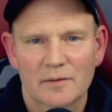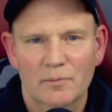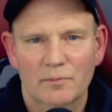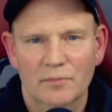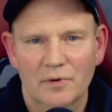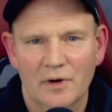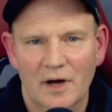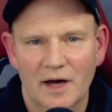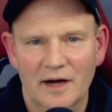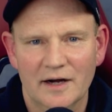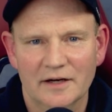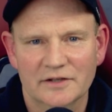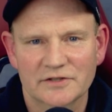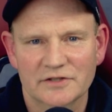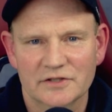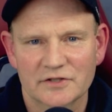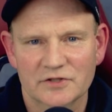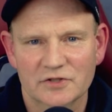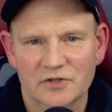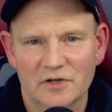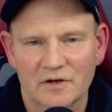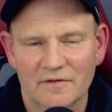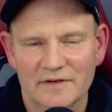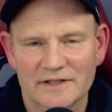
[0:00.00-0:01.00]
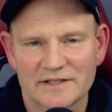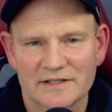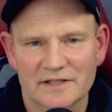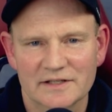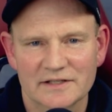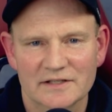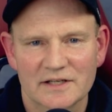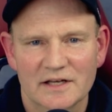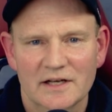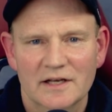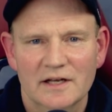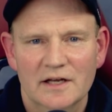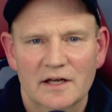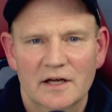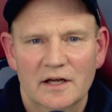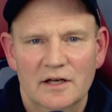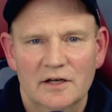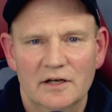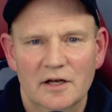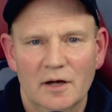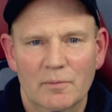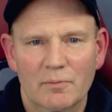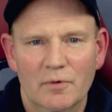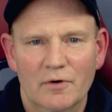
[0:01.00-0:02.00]
products and services.
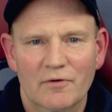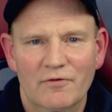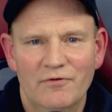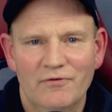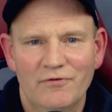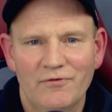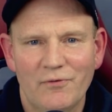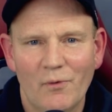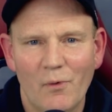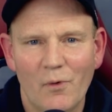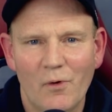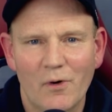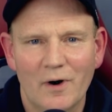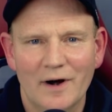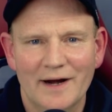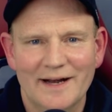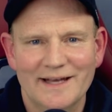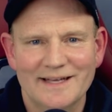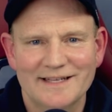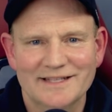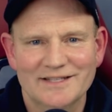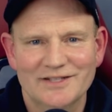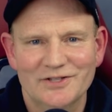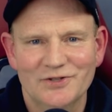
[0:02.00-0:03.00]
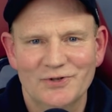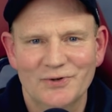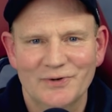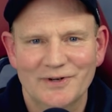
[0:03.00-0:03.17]
Number four is